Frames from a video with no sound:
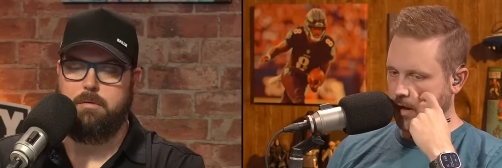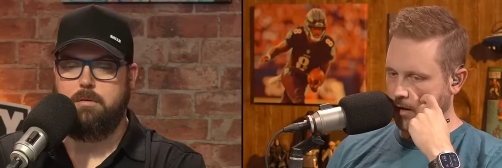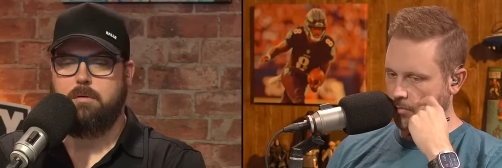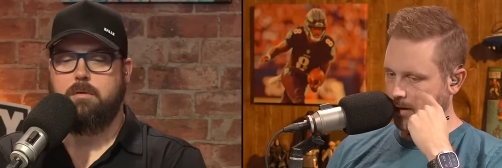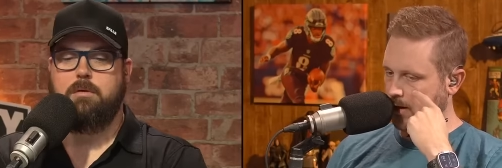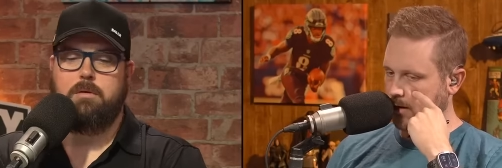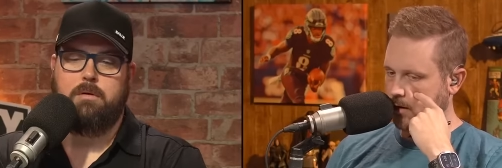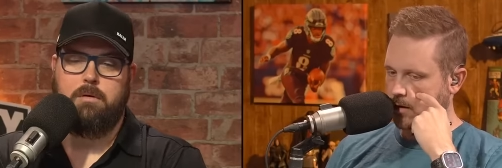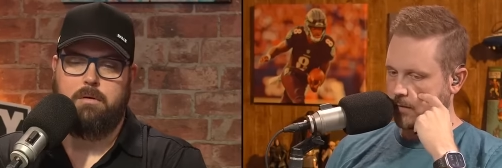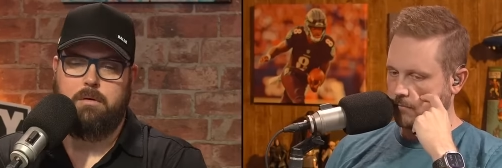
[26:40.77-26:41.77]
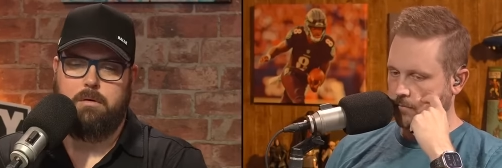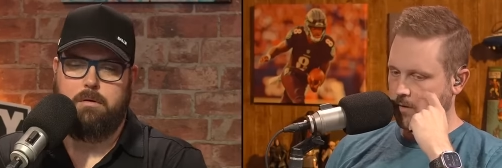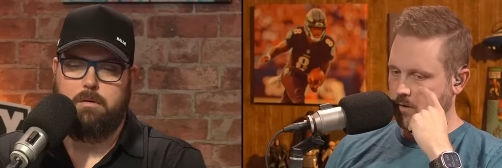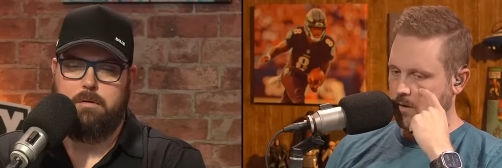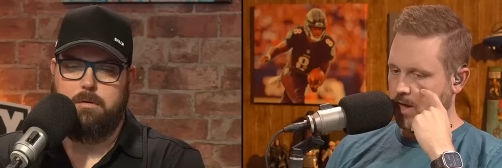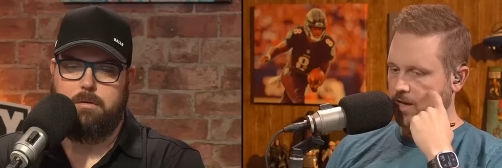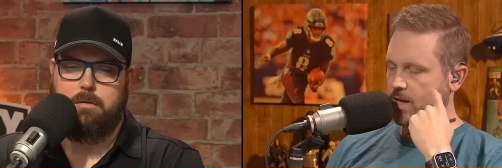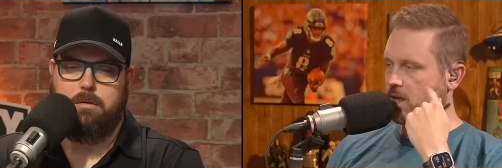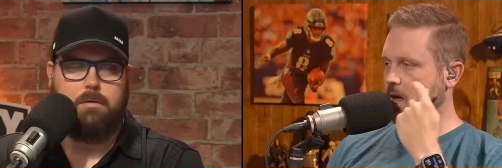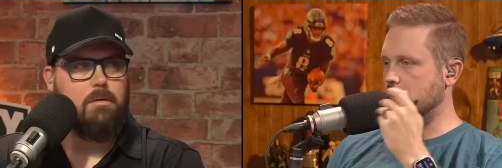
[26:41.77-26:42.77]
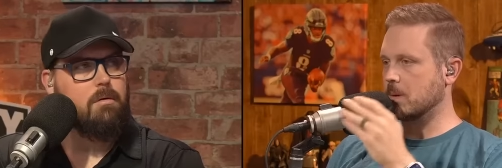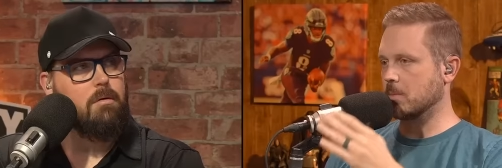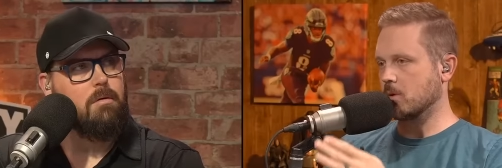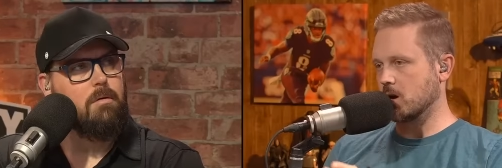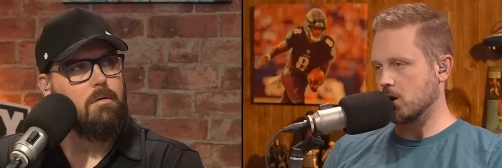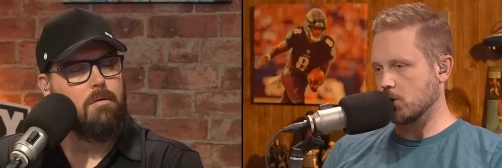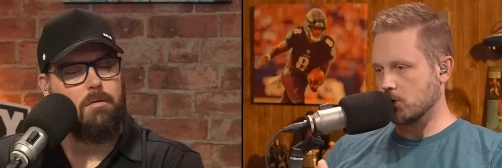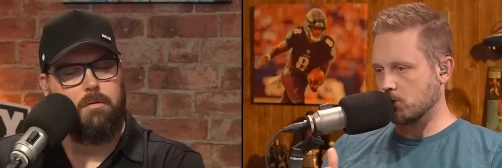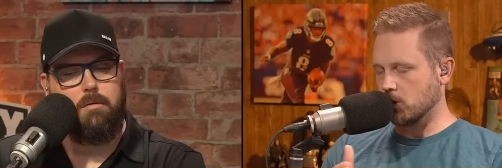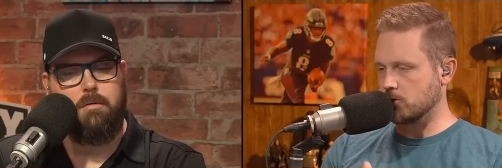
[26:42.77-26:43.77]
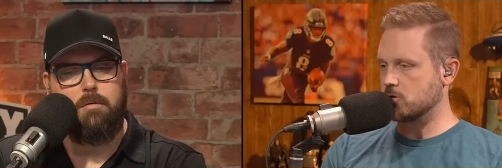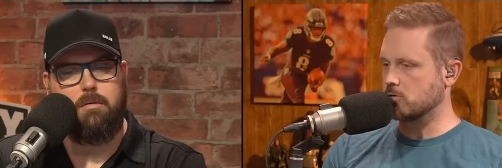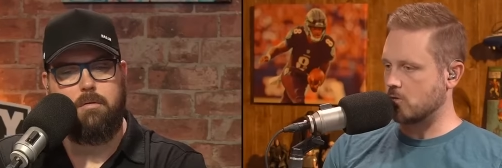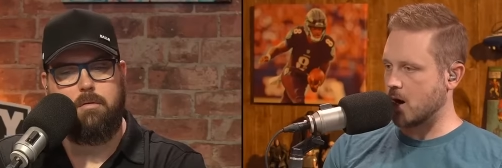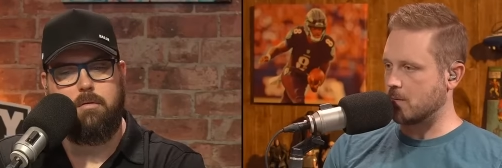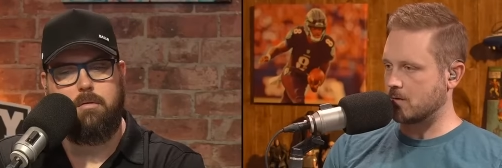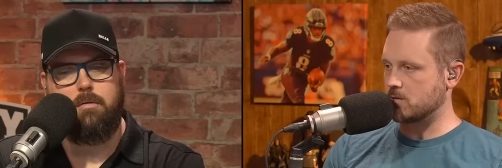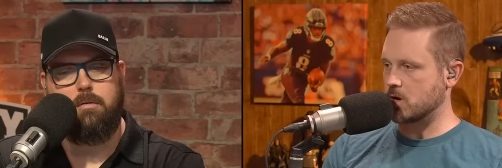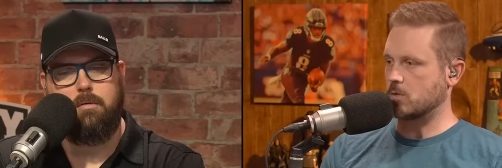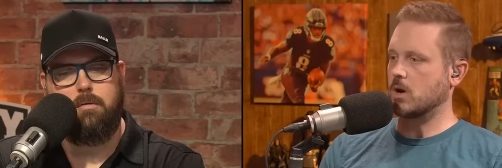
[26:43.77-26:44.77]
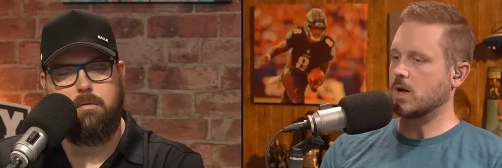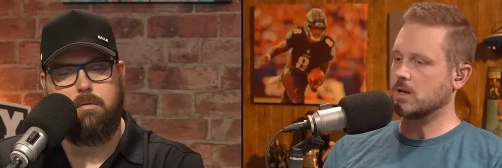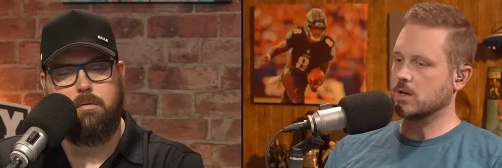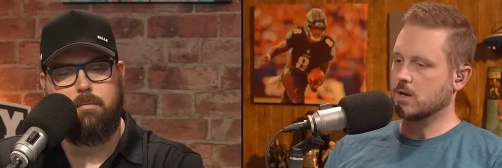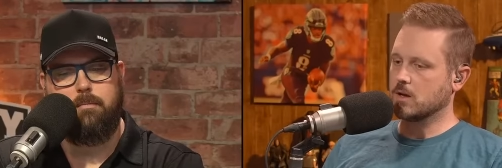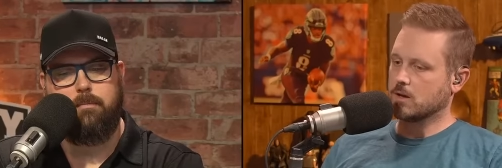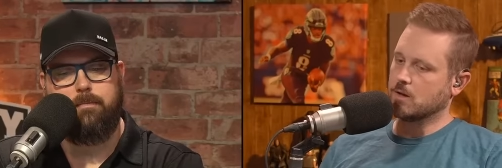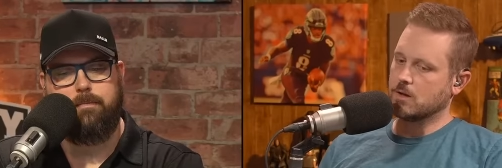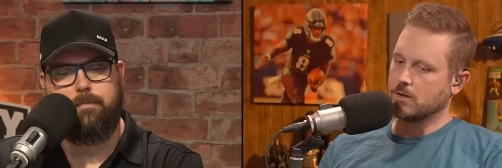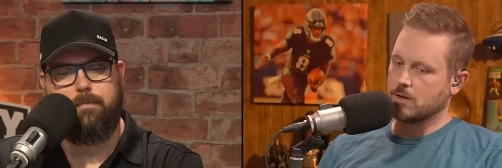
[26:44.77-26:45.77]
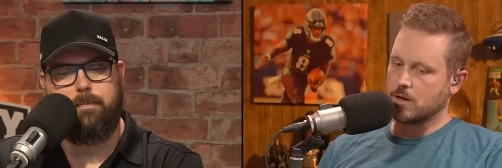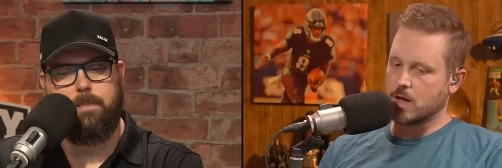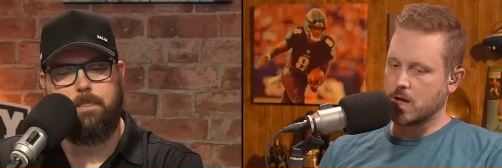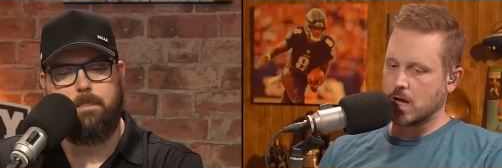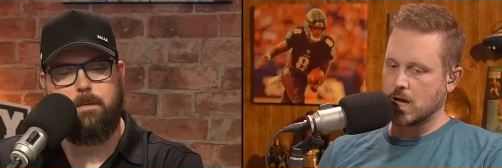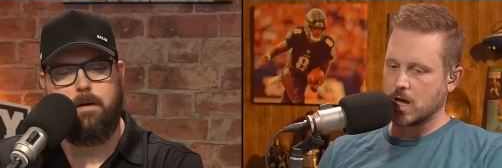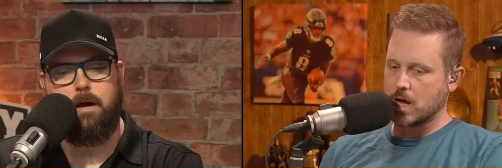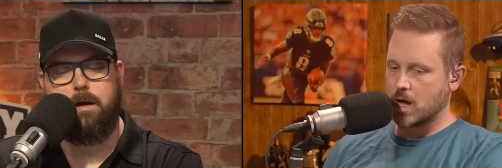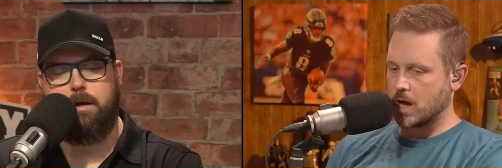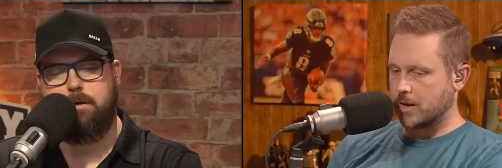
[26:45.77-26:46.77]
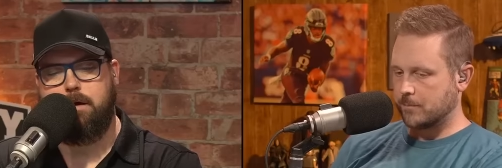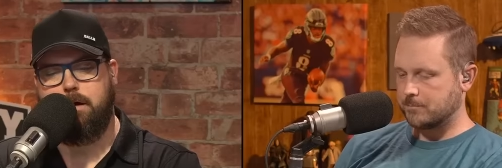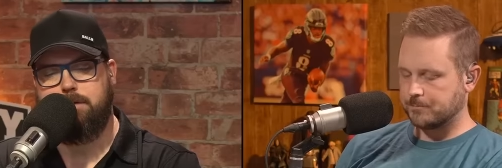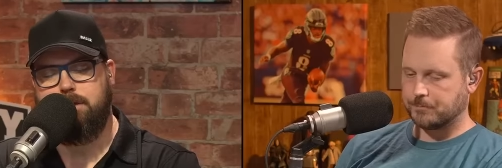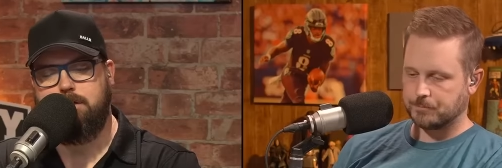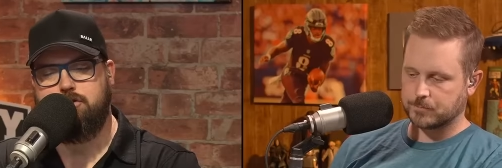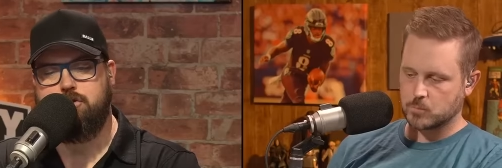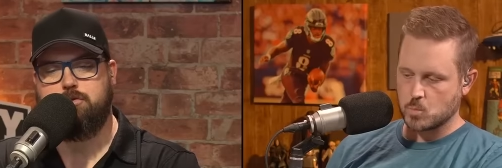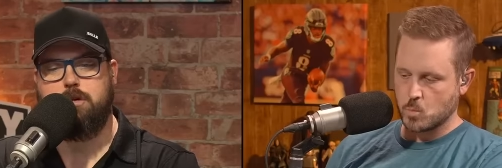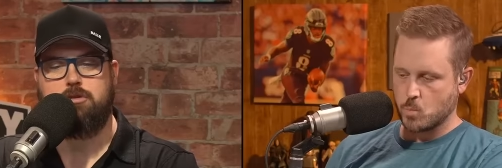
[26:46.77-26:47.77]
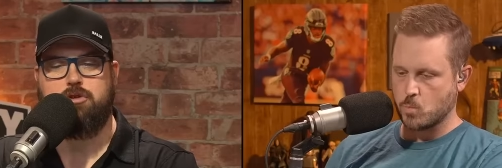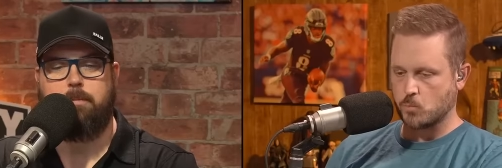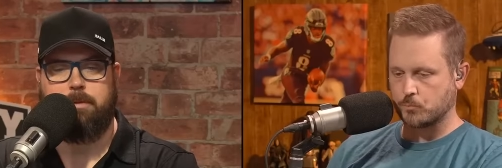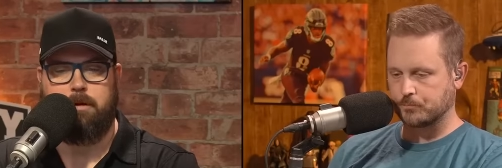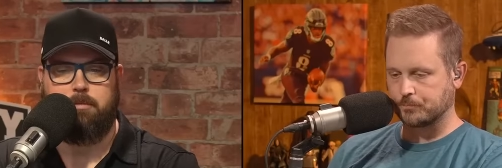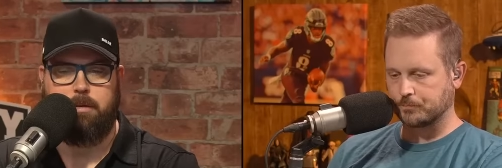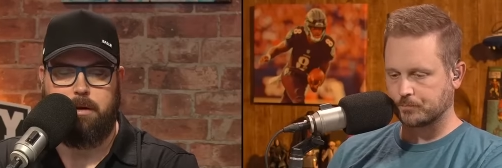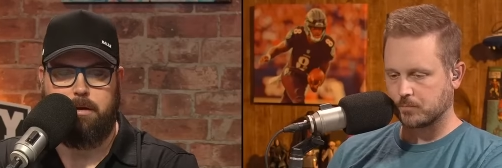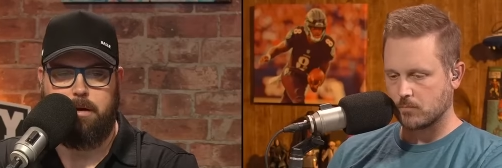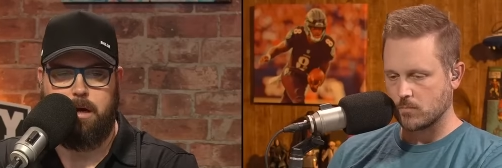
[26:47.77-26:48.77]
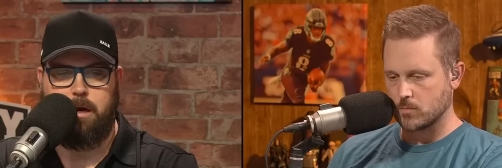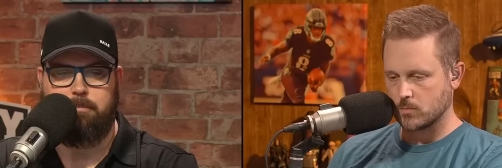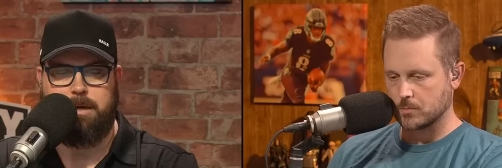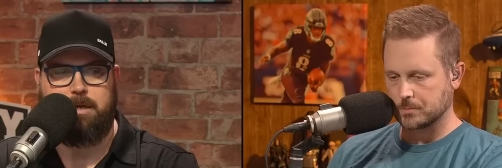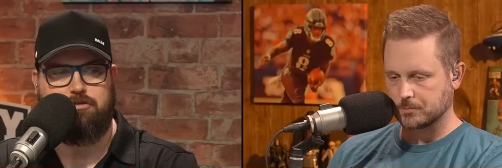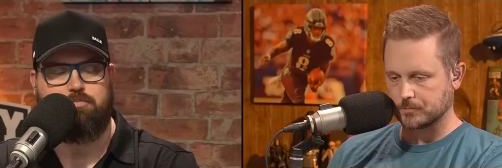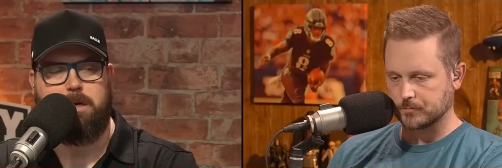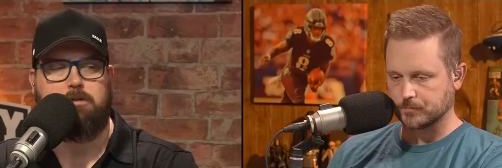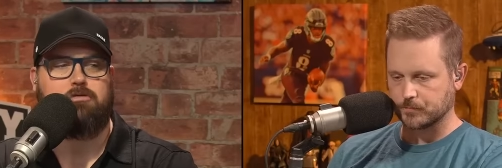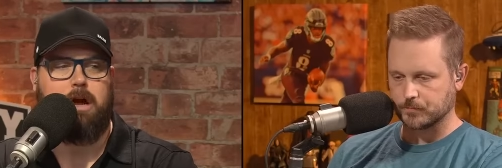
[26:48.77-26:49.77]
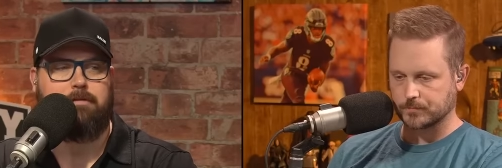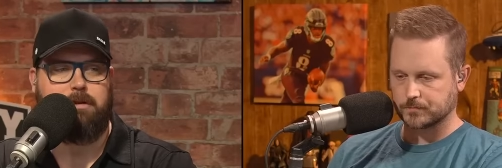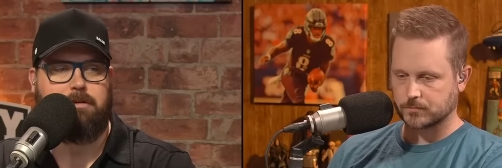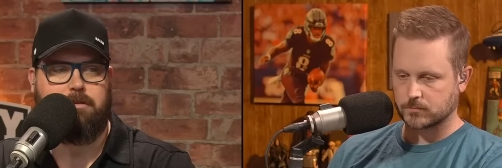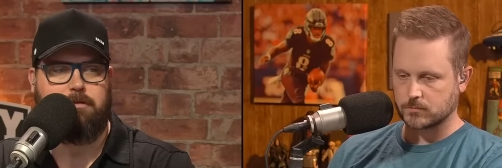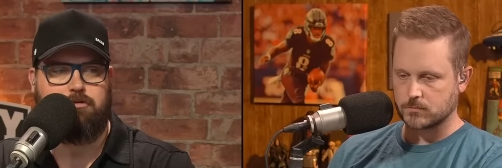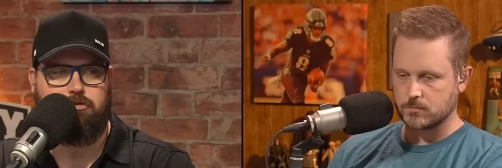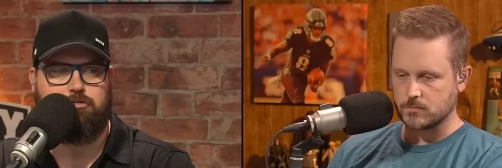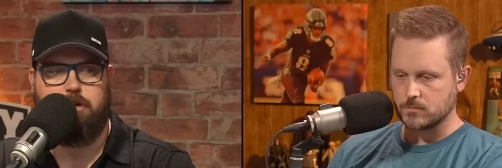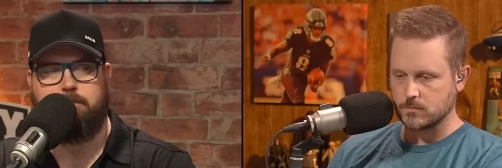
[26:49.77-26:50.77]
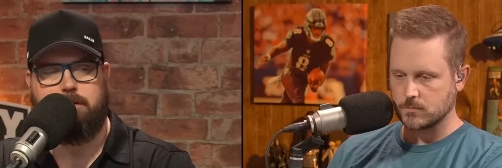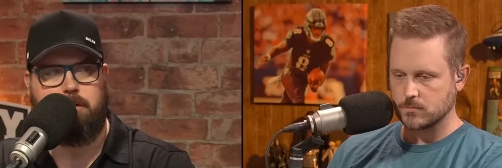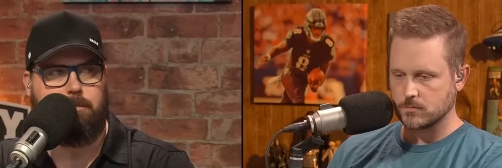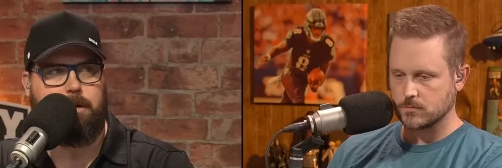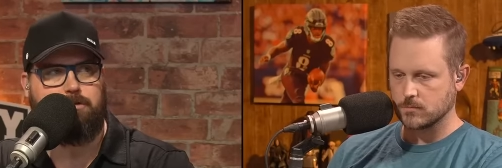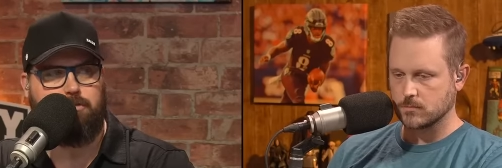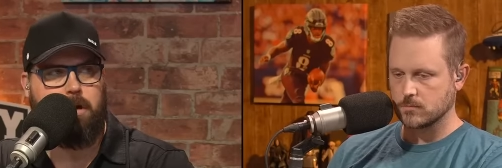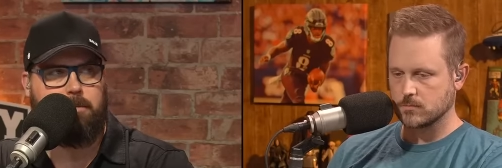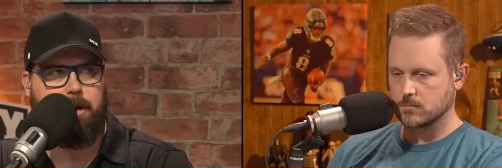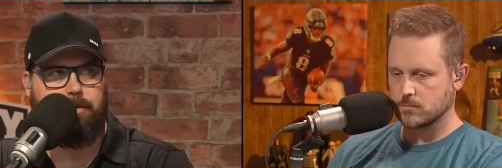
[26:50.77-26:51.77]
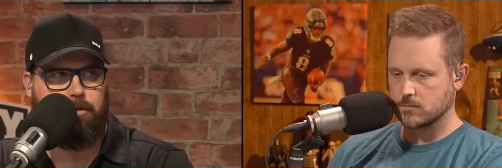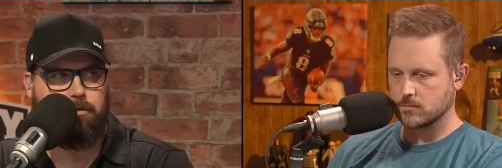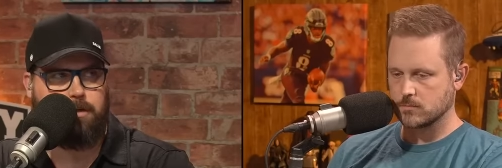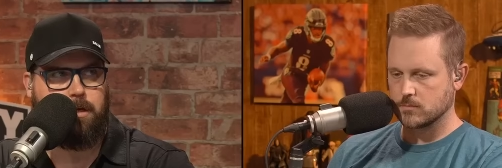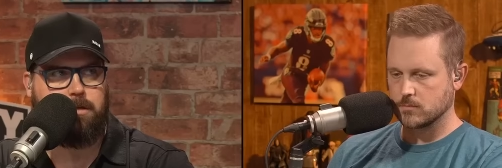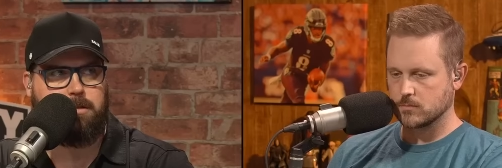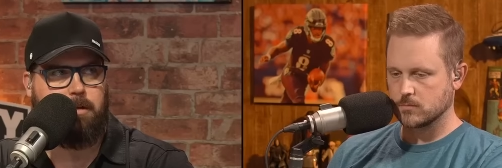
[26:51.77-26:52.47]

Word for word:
Speaker 1: line. But, like, I think a lot of people want to know, will the shoe drop on Rashad White?
Speaker 2: I, I, I think the shoe is going to drop a little bit. Uh, but he's being drafted as if the shoe dropped a little bit. He's the running back thirteen. He's